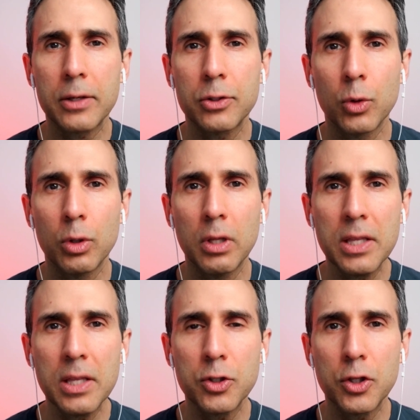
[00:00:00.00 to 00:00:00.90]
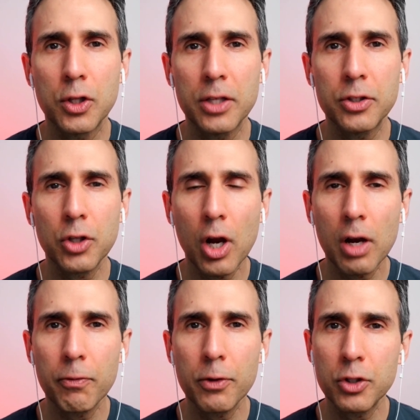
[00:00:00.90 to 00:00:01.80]
So let's
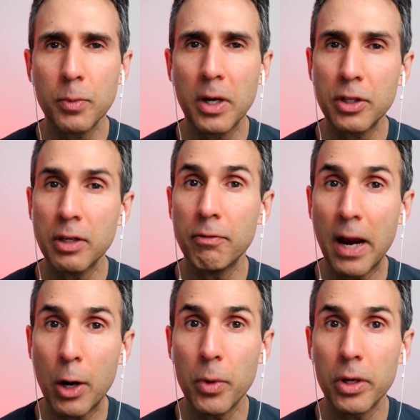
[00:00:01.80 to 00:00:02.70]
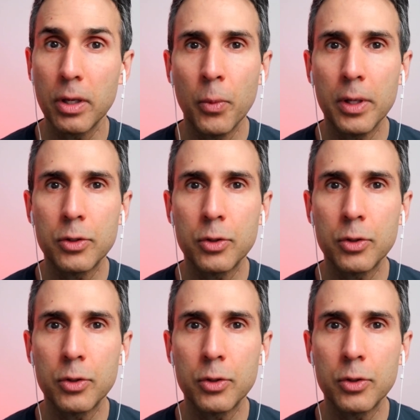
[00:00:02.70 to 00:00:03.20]
talk first about the environment, right?